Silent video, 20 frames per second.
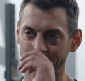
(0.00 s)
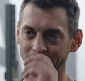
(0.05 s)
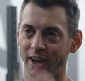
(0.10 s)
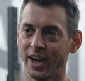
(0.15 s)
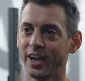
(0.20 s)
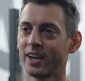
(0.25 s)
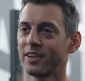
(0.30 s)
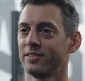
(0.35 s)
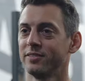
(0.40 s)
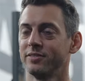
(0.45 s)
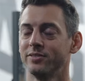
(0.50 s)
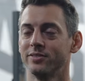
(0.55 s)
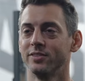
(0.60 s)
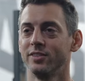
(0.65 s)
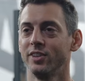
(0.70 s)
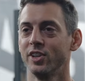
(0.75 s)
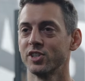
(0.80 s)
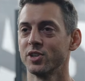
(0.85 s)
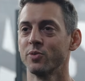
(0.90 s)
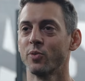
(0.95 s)
like,
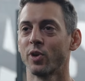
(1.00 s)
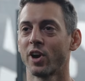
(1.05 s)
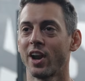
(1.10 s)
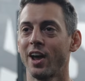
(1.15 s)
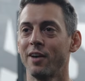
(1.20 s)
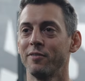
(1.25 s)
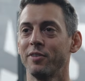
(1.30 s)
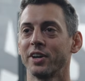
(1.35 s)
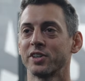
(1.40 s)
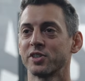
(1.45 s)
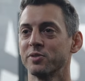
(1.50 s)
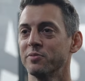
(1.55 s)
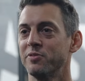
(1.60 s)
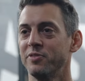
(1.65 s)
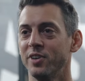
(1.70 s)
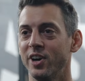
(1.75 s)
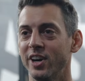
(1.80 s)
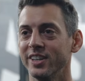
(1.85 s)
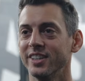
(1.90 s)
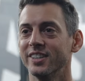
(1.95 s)
listen, we're gonna have like some
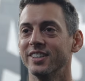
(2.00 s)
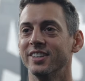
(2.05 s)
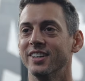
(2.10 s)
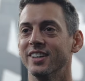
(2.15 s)
fun.